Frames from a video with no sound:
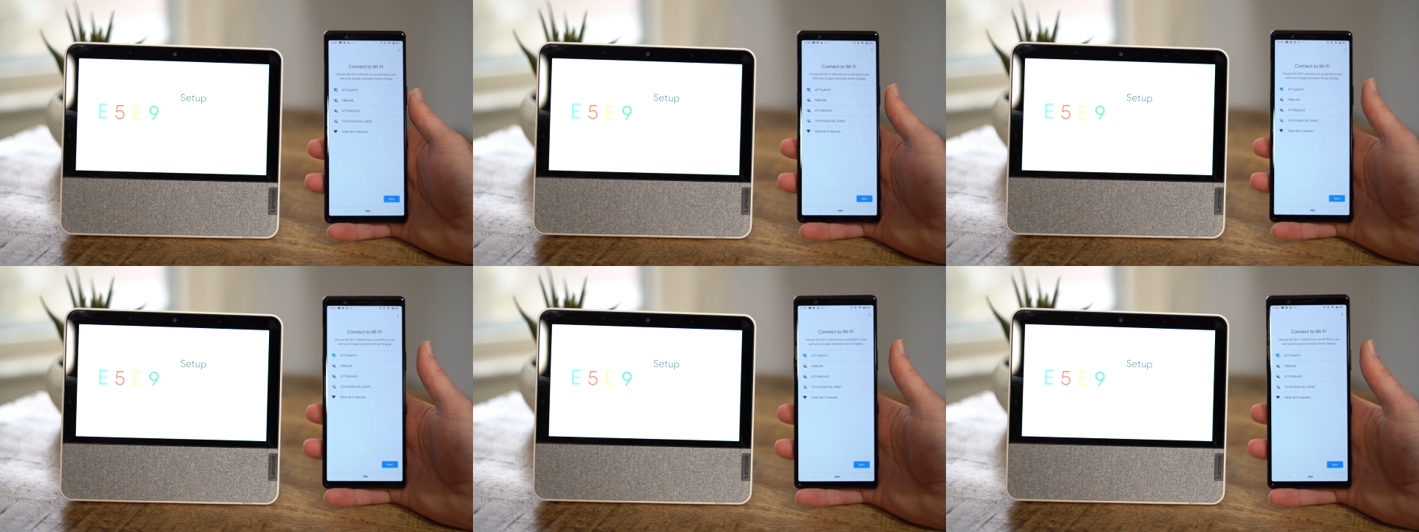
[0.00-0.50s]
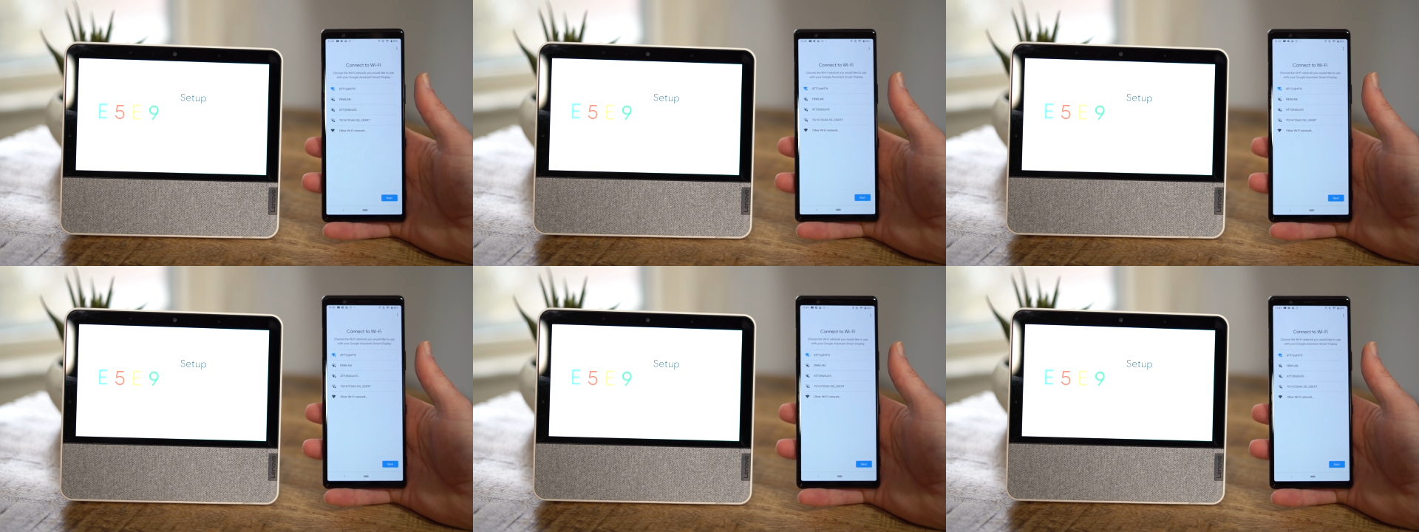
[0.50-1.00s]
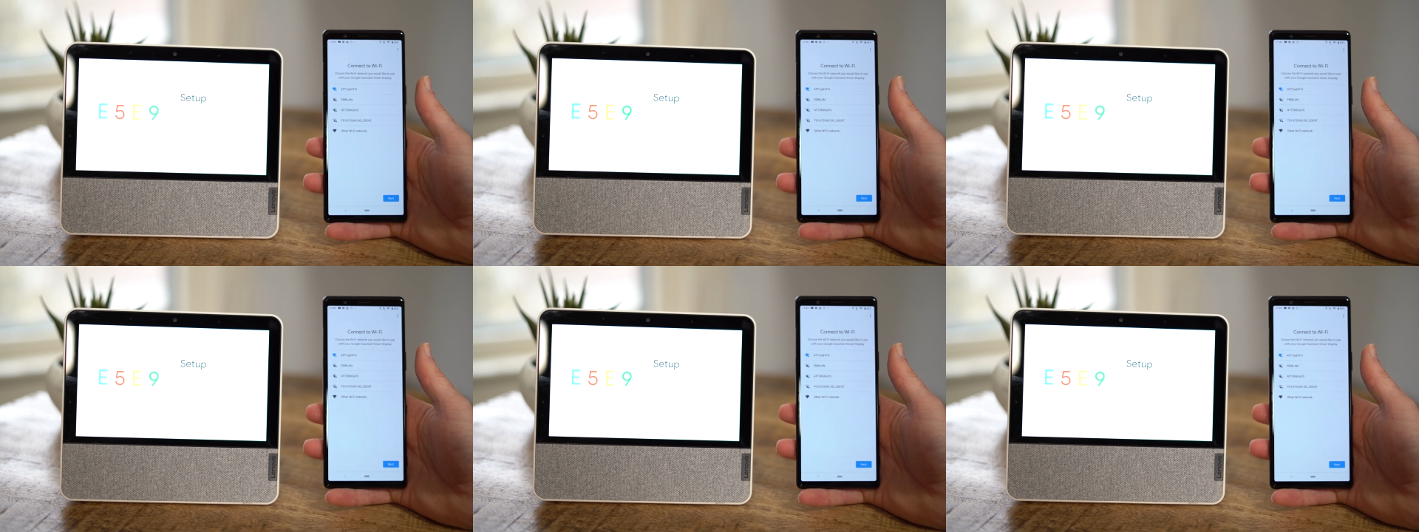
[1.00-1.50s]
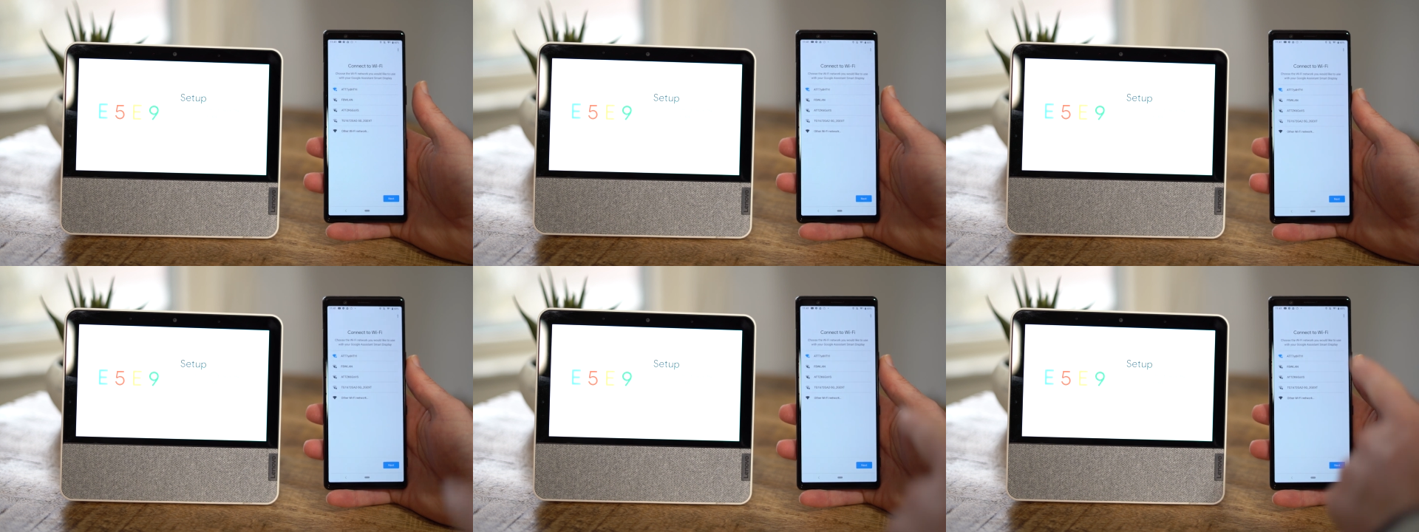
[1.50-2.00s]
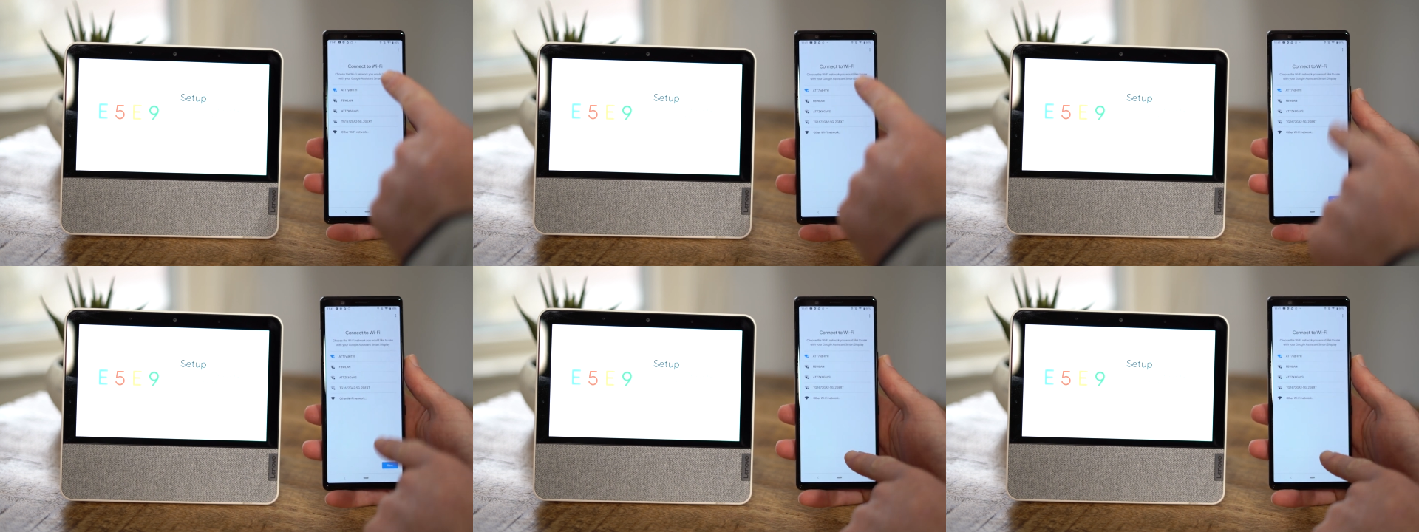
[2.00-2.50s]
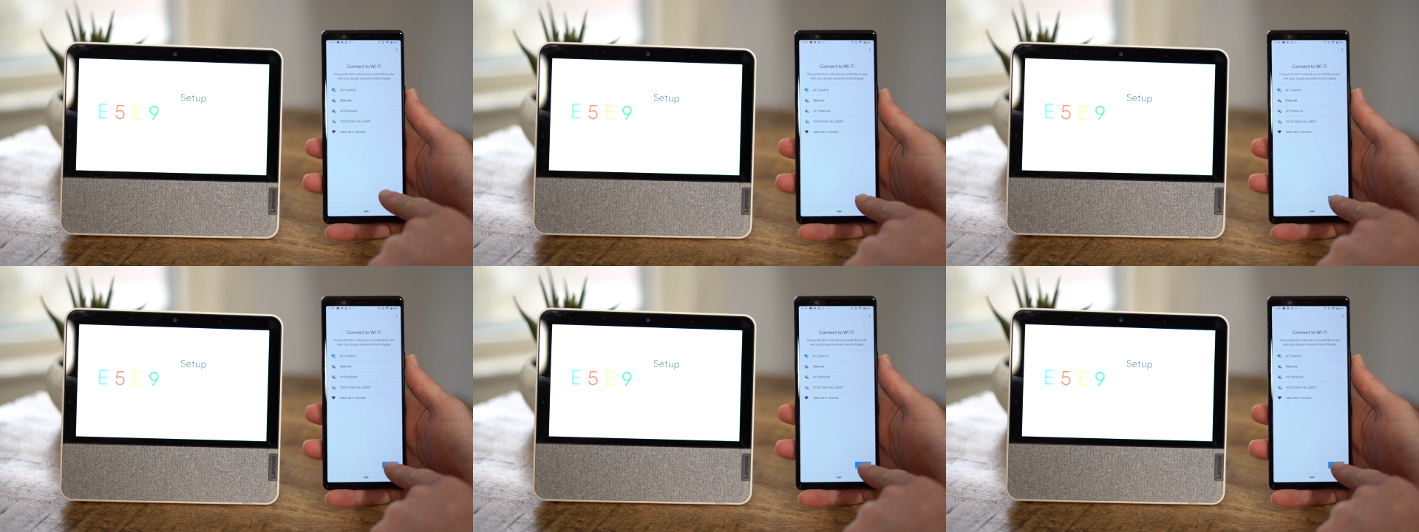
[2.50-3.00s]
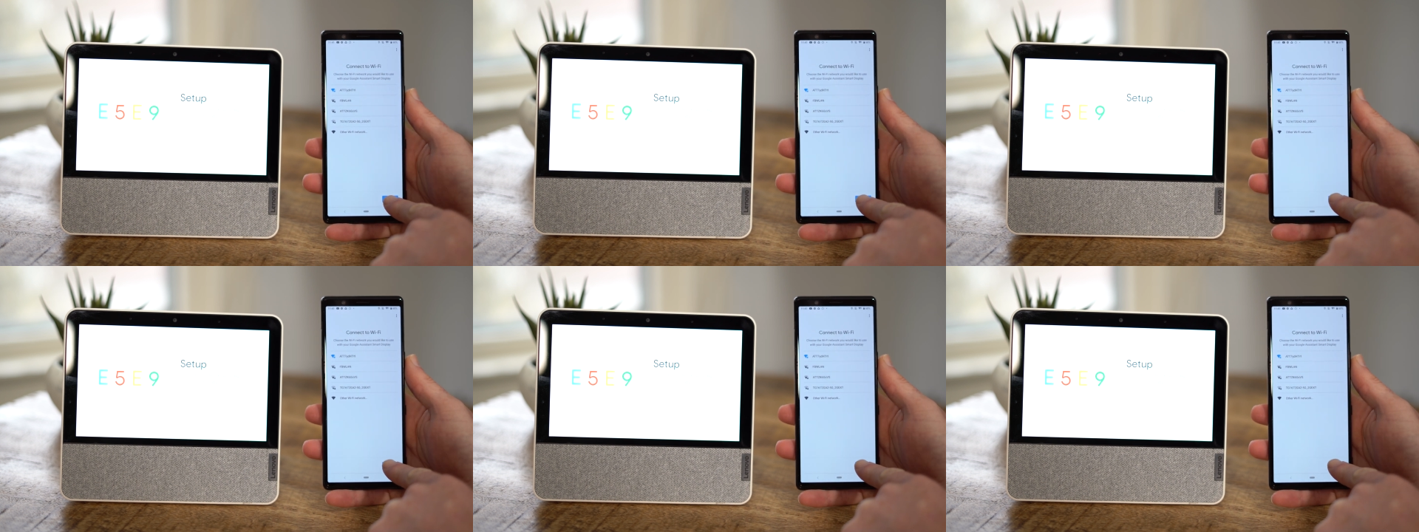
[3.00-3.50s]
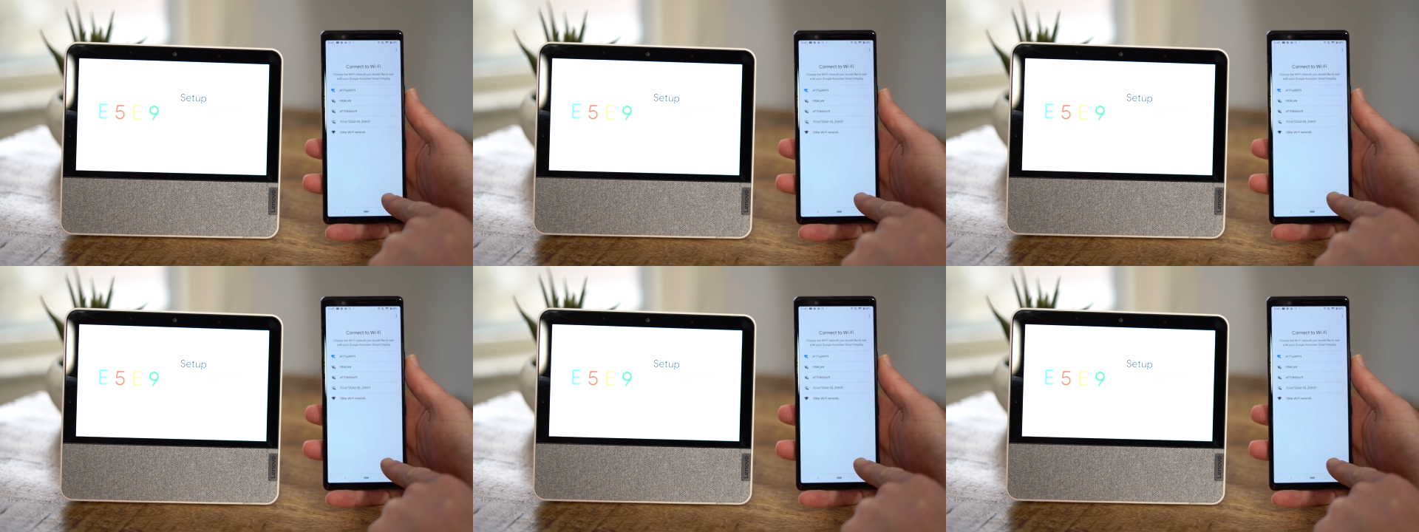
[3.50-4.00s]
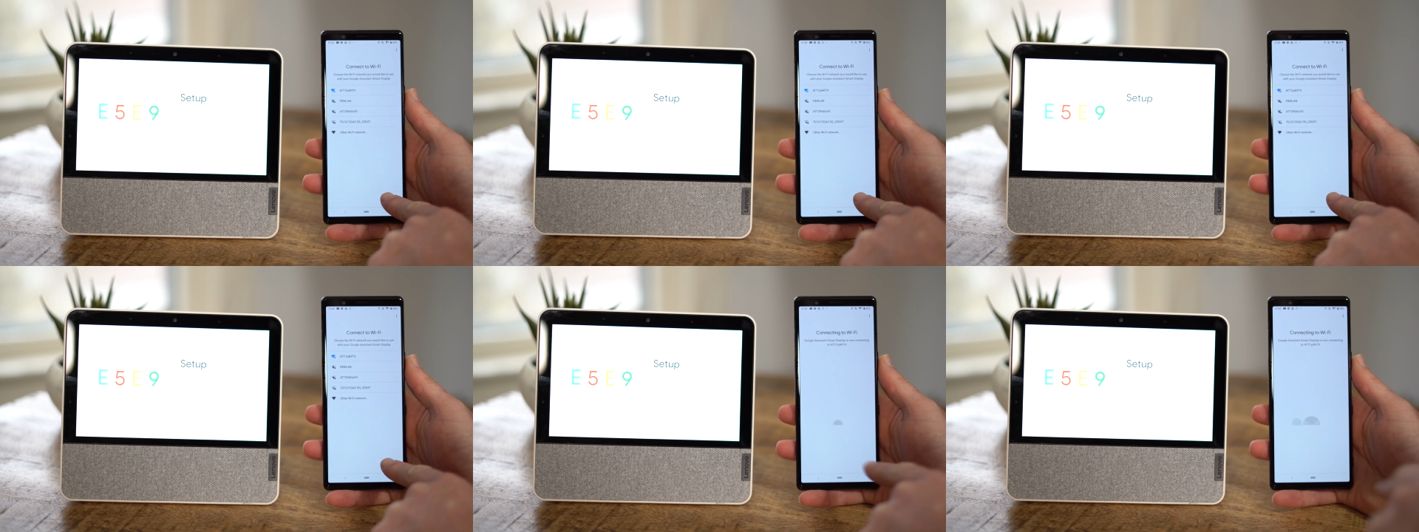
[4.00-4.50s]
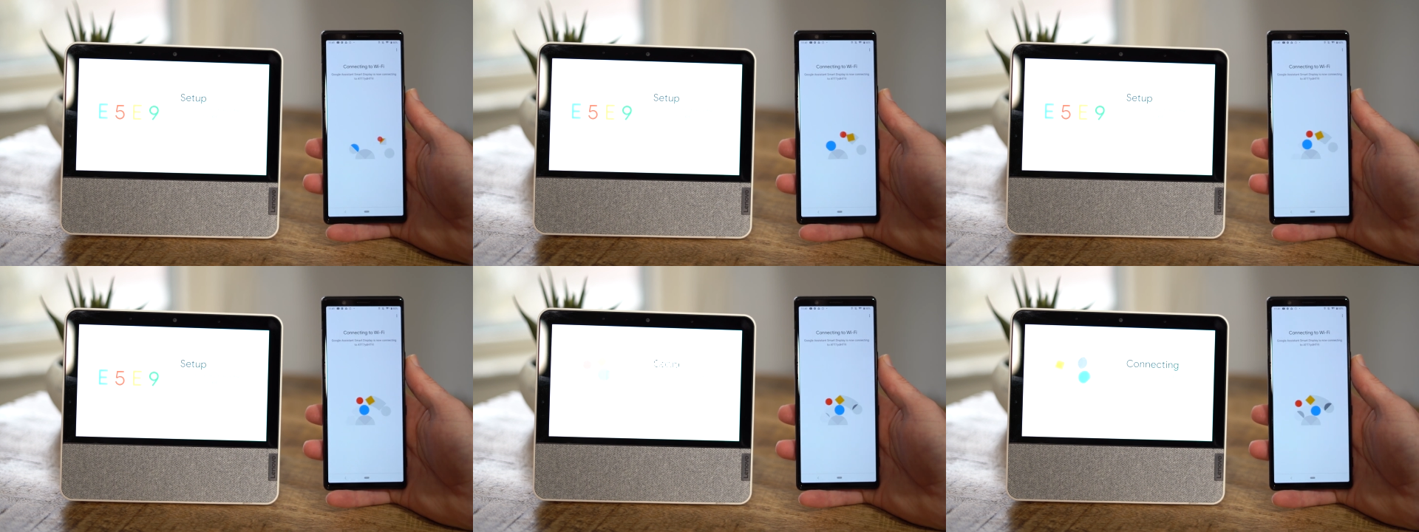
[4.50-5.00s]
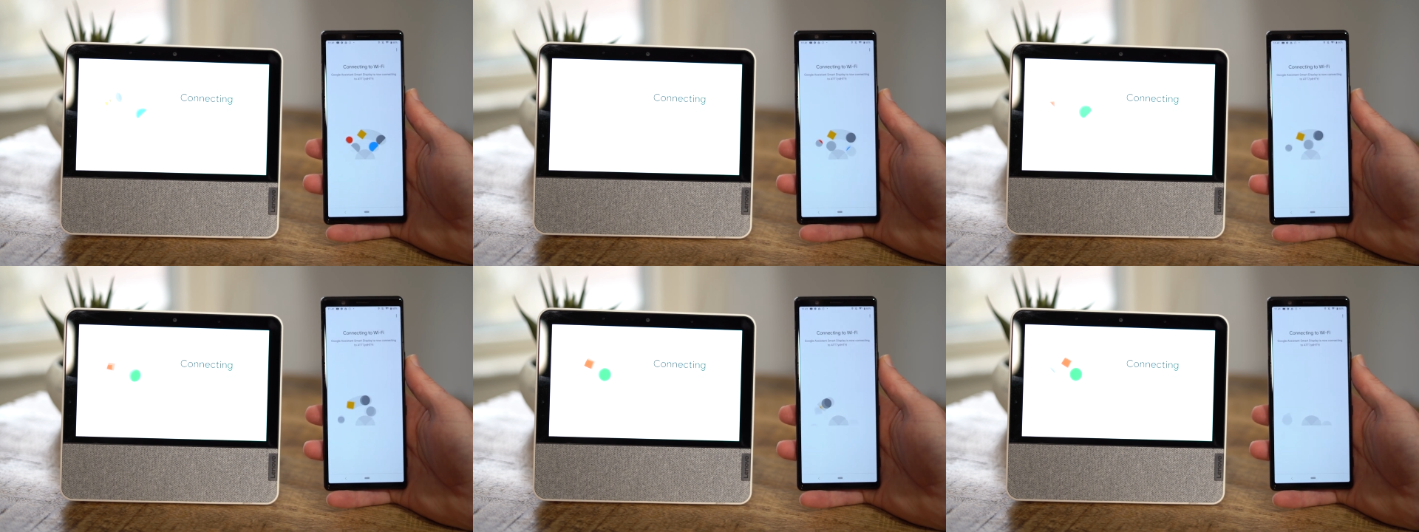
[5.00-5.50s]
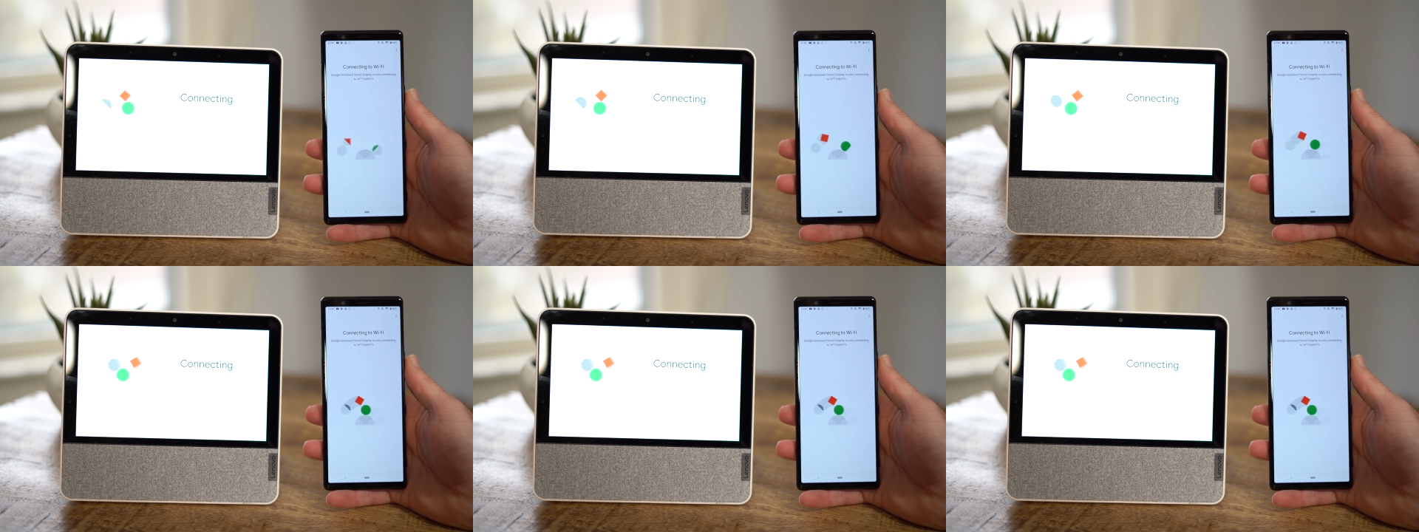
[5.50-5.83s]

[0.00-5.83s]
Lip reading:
(no speaker visible)